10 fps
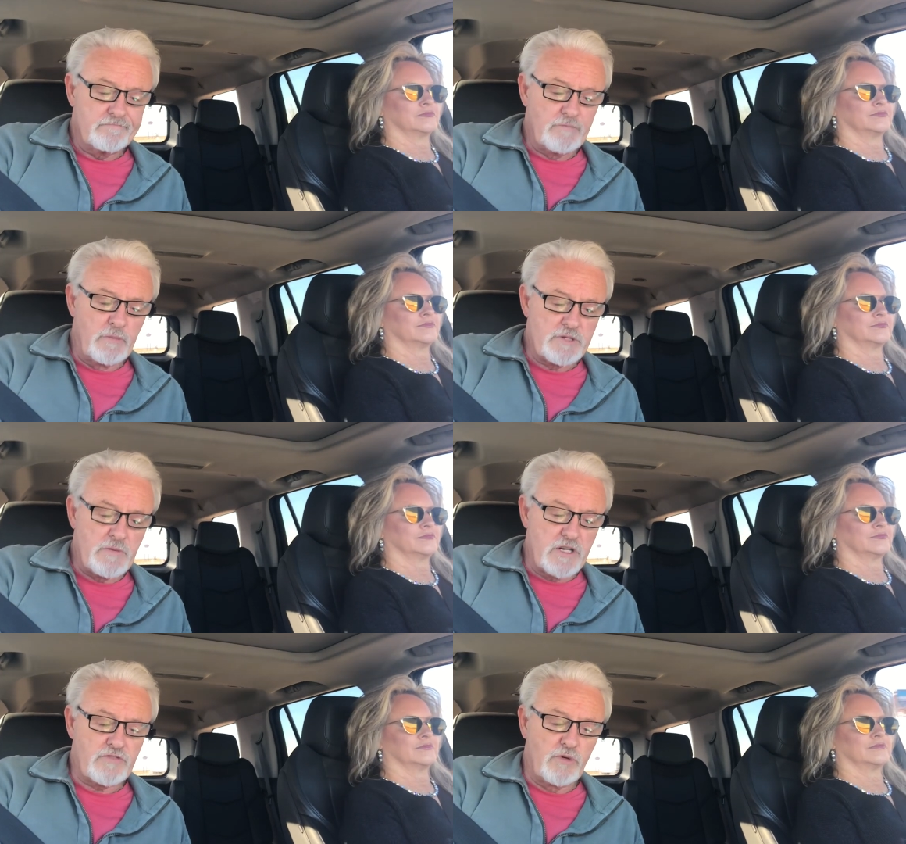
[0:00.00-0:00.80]
Speaker 1: Mum was
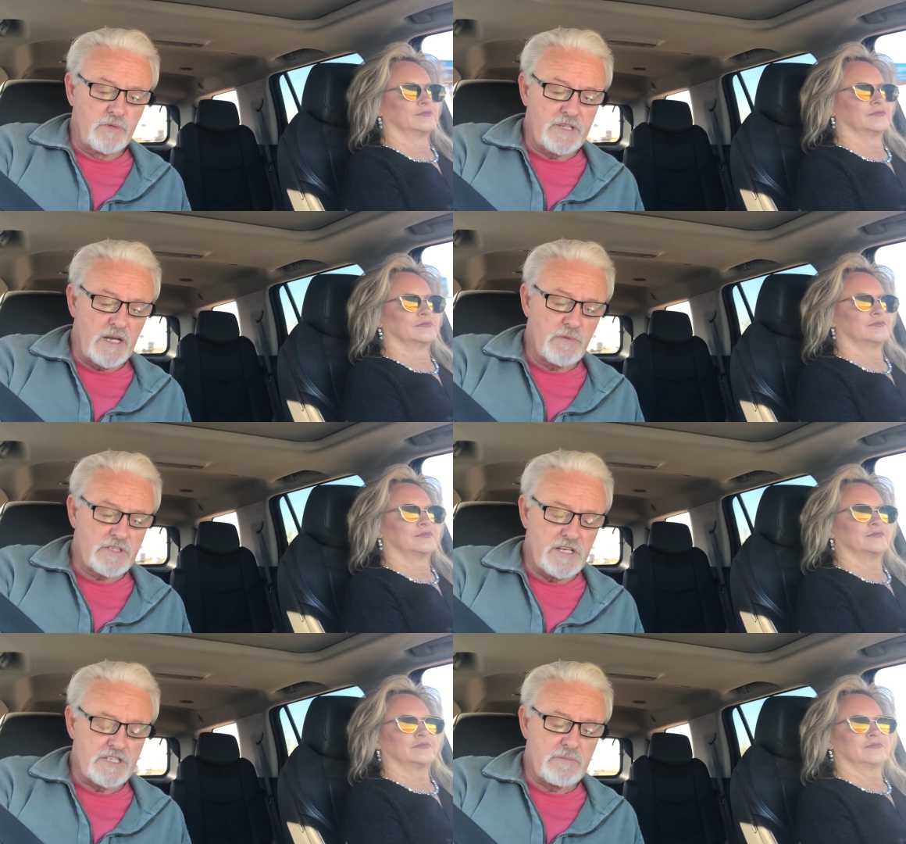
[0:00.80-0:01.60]
Mars form, Dad was
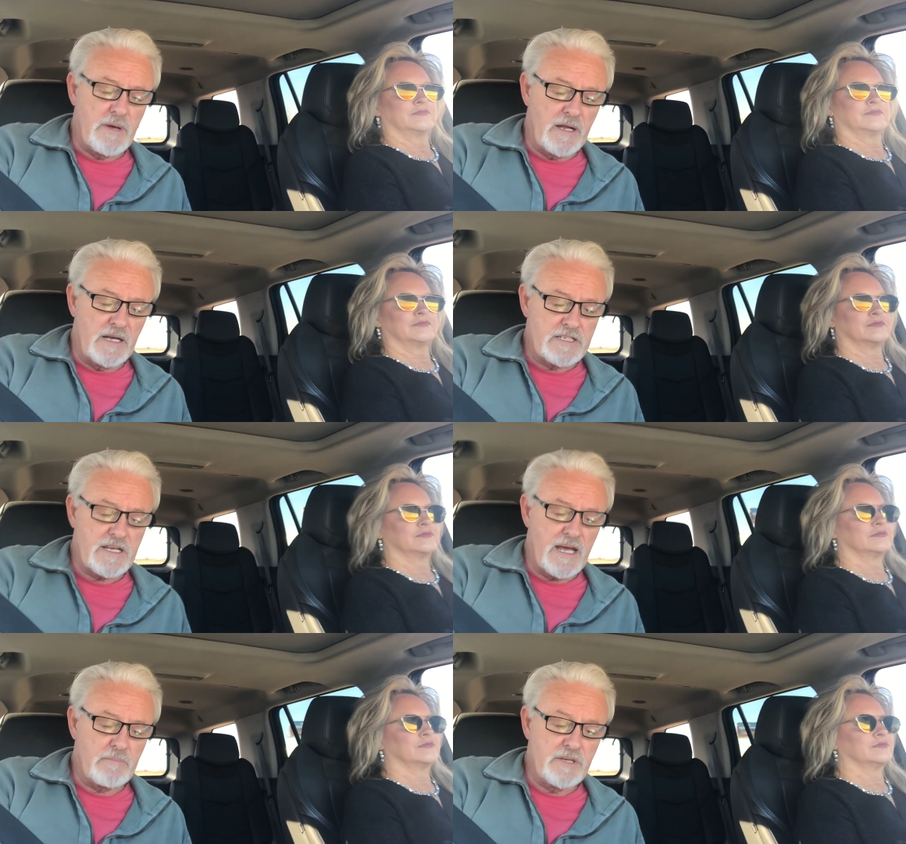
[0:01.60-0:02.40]
an Isabella and
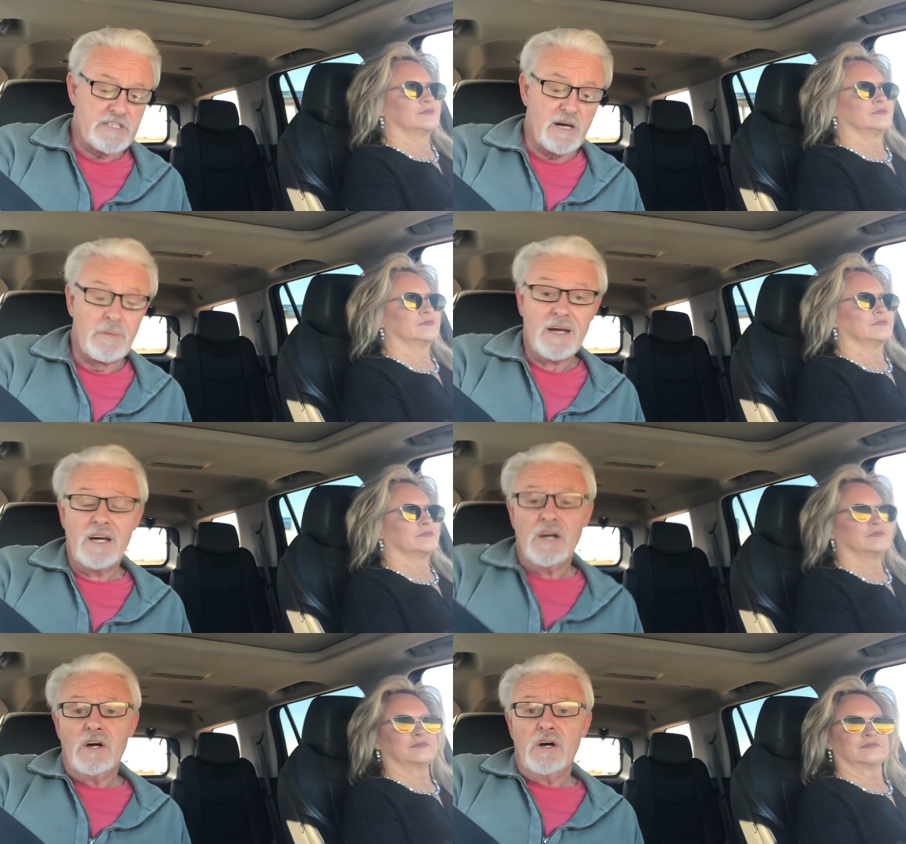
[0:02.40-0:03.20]
tan. Please help.
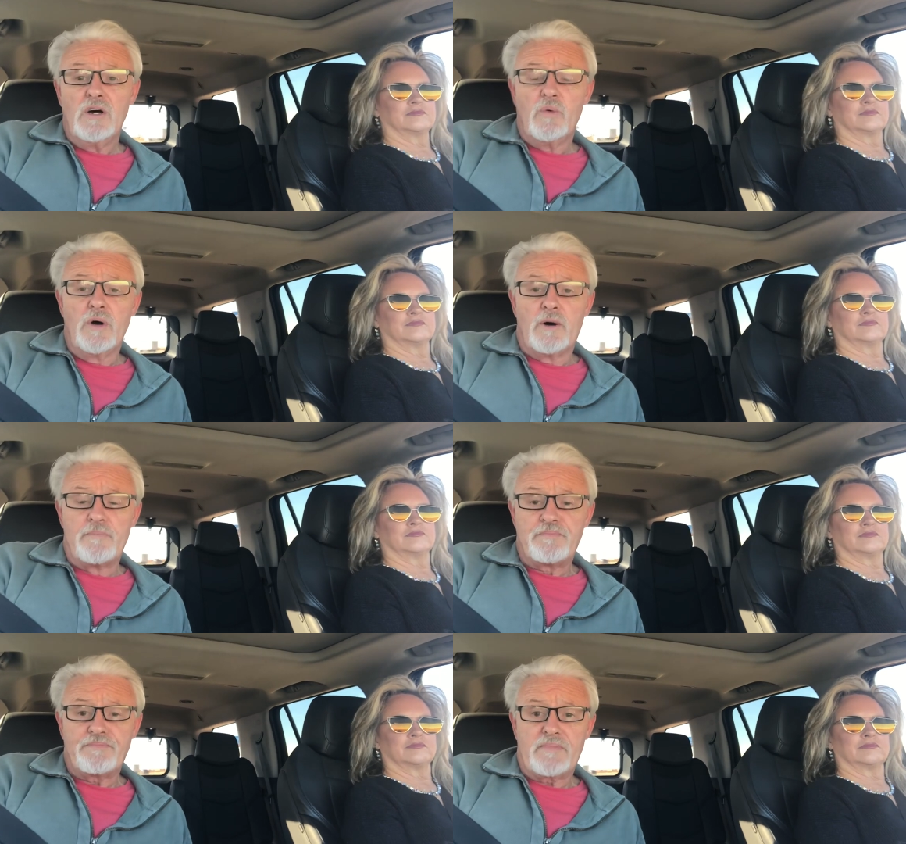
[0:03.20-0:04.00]
Well,
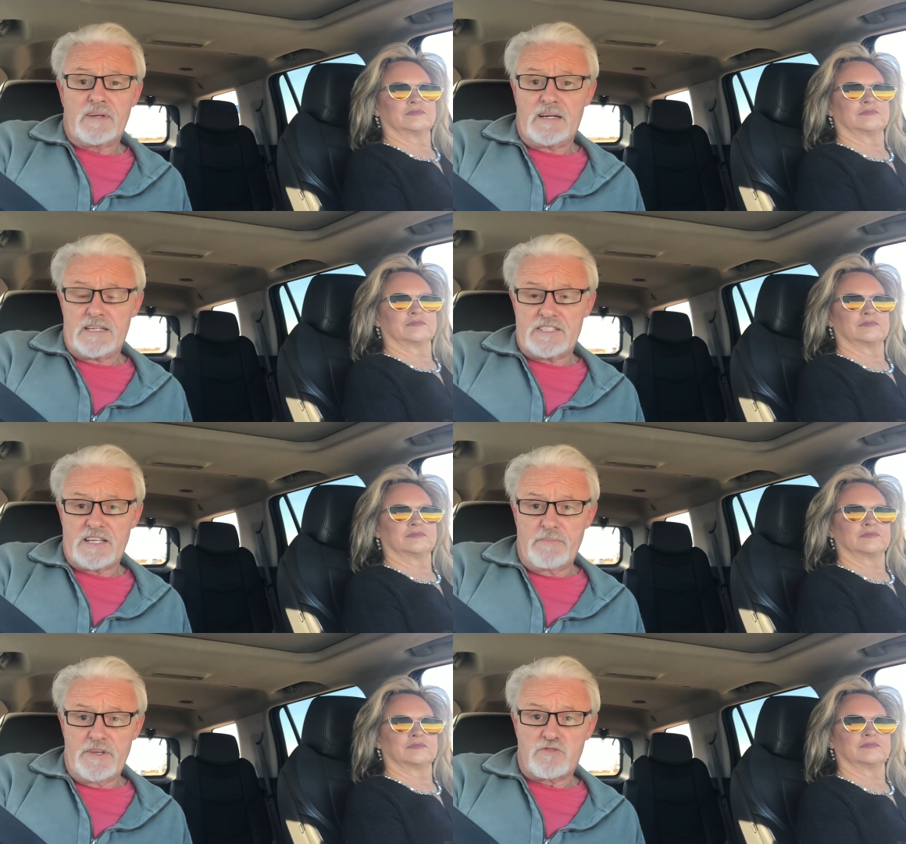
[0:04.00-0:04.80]

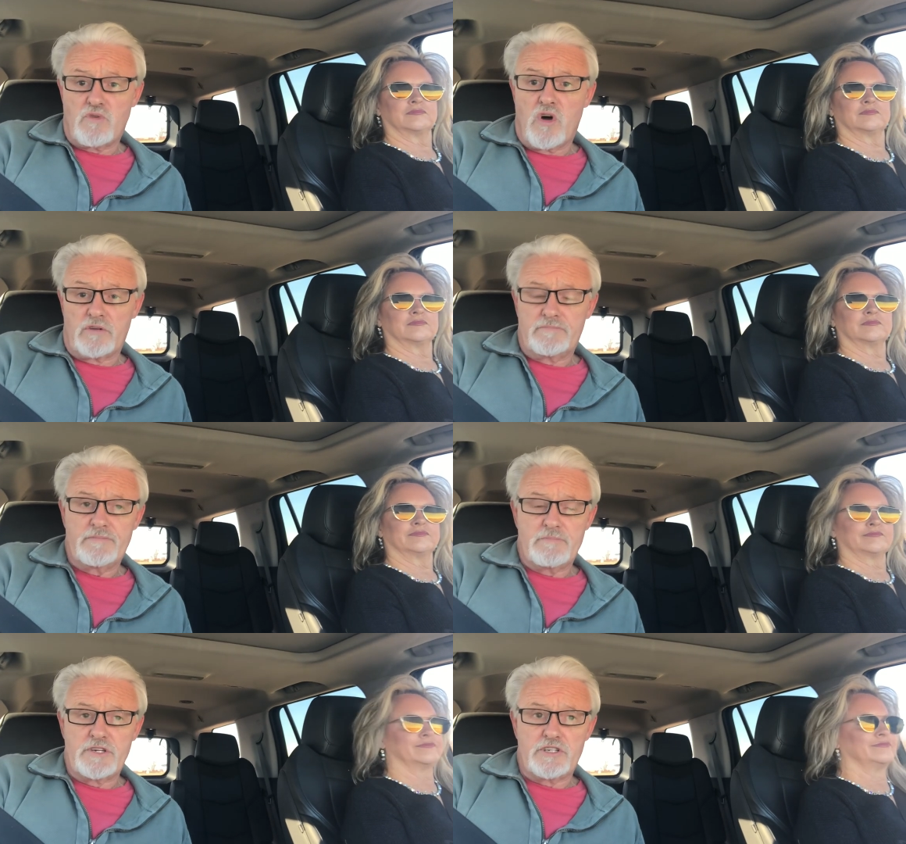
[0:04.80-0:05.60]
something's
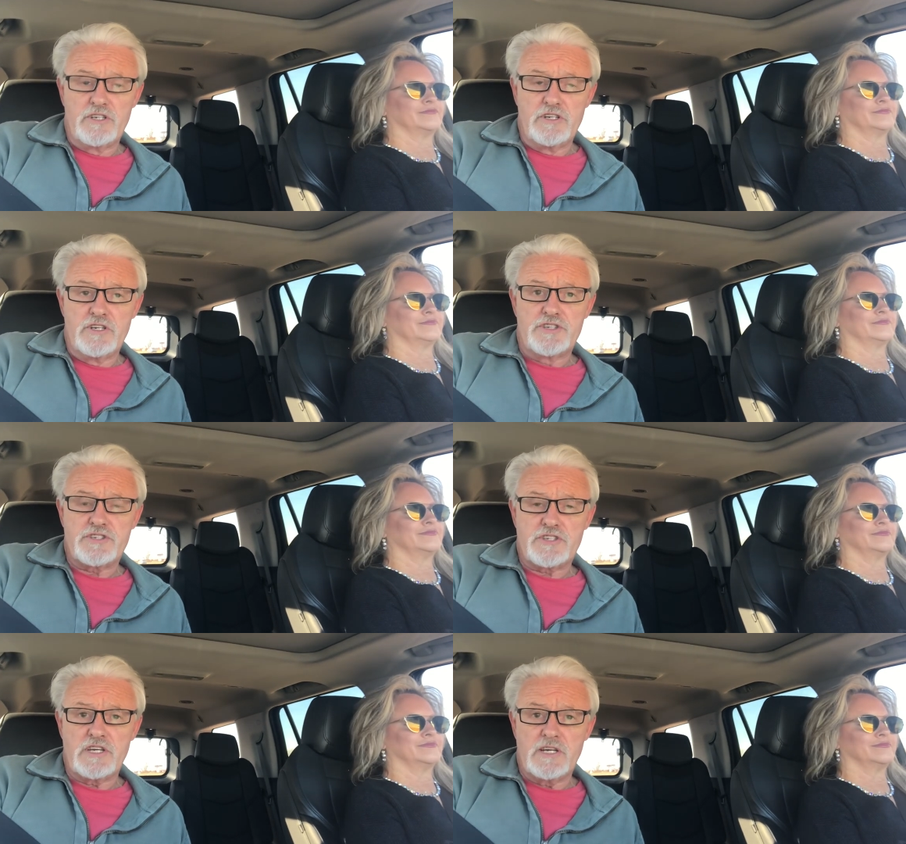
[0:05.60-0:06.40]
wrong because